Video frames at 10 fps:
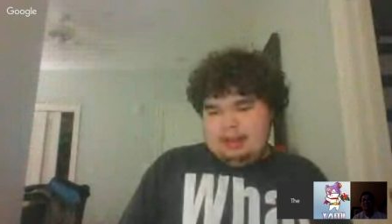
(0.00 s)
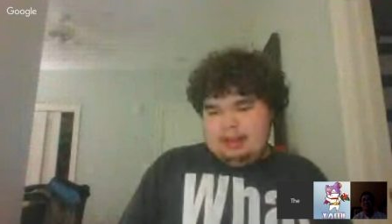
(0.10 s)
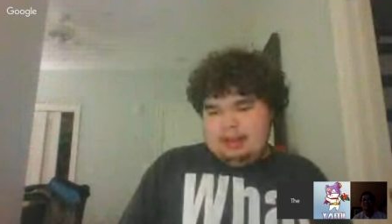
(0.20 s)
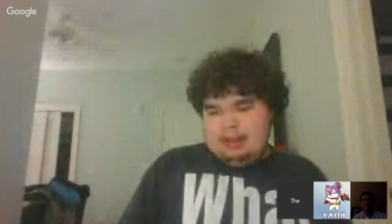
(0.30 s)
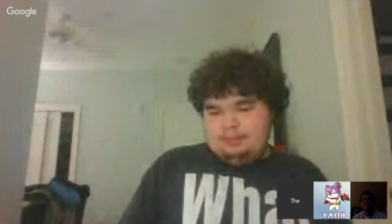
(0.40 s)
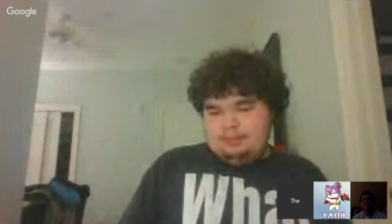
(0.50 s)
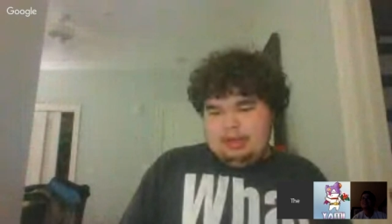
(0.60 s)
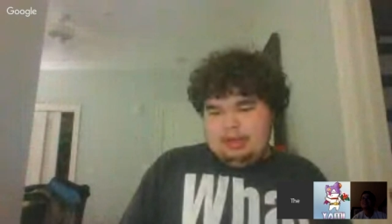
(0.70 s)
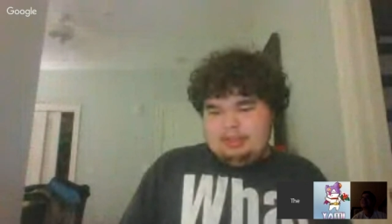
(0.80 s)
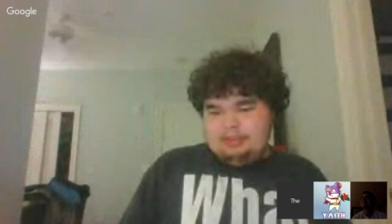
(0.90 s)
a
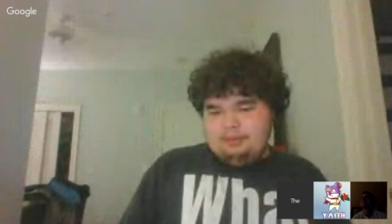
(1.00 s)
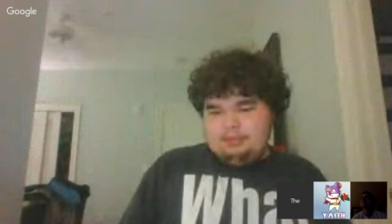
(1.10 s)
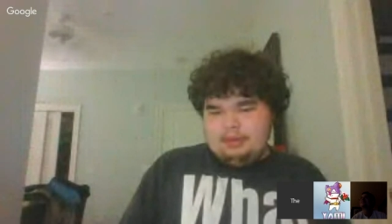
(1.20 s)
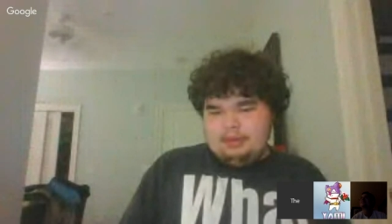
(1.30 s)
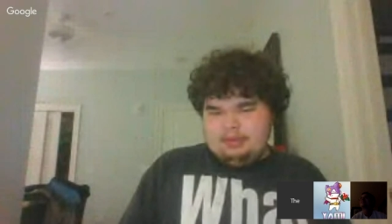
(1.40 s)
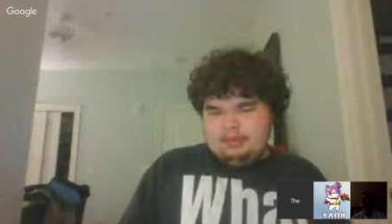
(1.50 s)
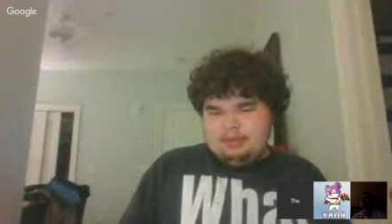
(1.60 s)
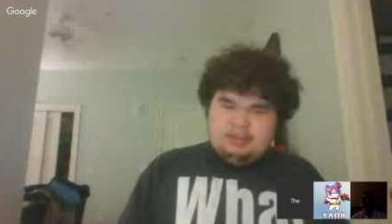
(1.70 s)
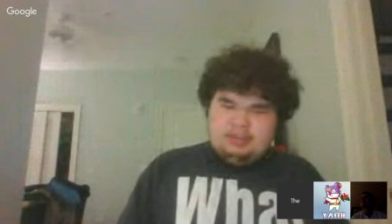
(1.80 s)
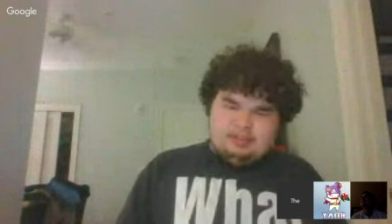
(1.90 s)
green
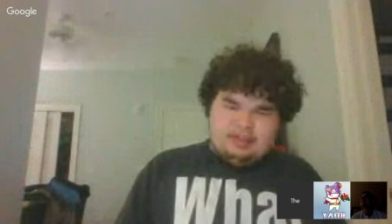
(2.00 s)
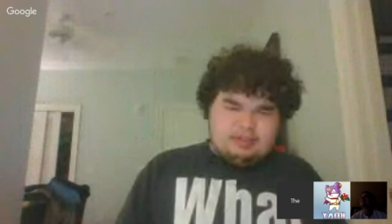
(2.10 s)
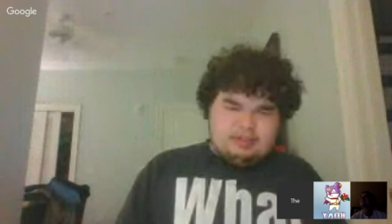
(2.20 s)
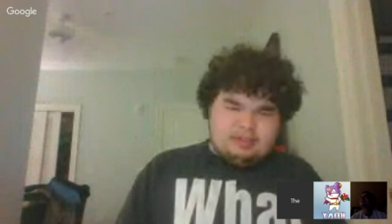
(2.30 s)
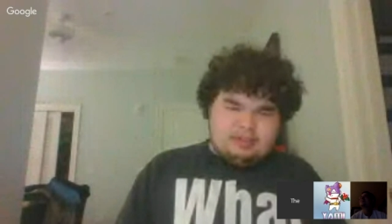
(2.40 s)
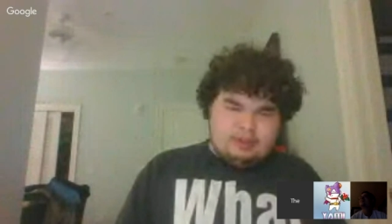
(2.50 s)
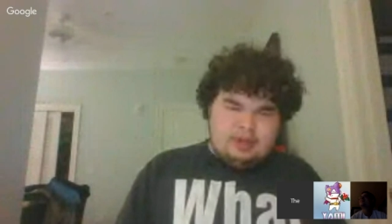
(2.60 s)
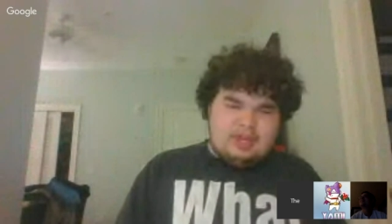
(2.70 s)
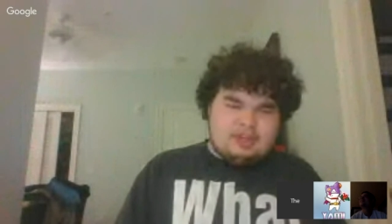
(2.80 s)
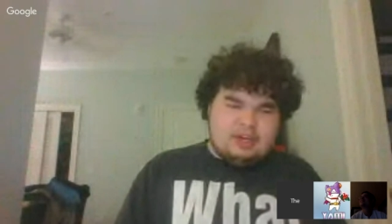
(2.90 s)
creature that can turn into a
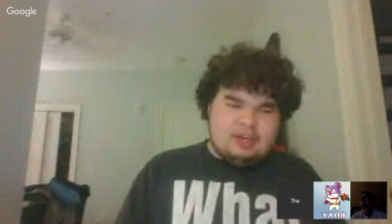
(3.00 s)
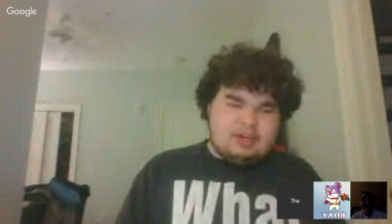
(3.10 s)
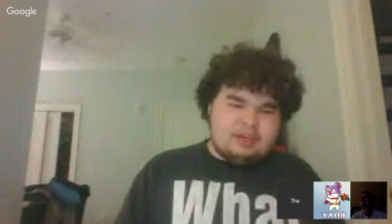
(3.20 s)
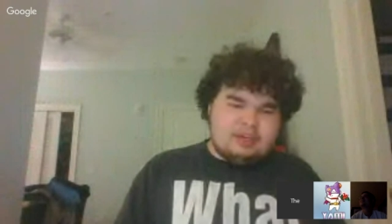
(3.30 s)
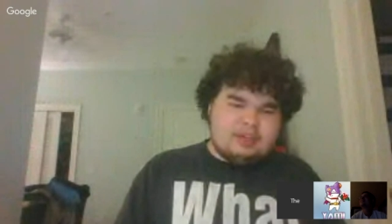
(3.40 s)
hedgehog.